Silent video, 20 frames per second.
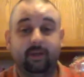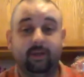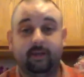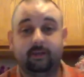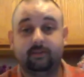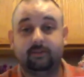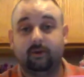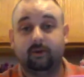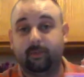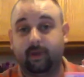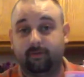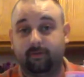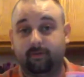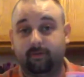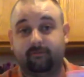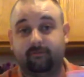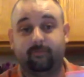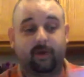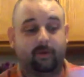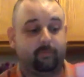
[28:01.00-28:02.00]
And please
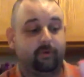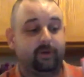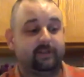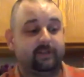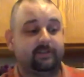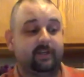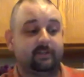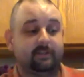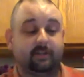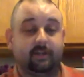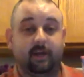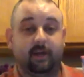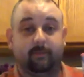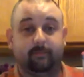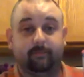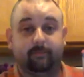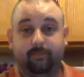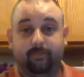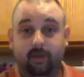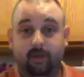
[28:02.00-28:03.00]
don't make fun of my
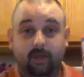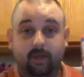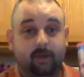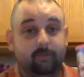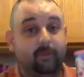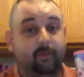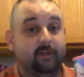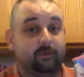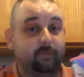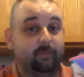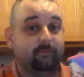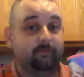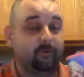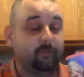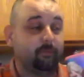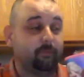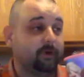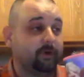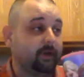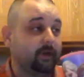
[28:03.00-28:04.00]
princess cup. It
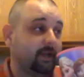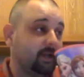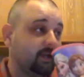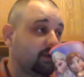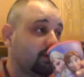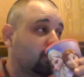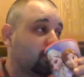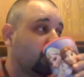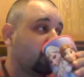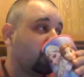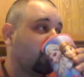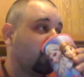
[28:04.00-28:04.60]
makes me feel pretty.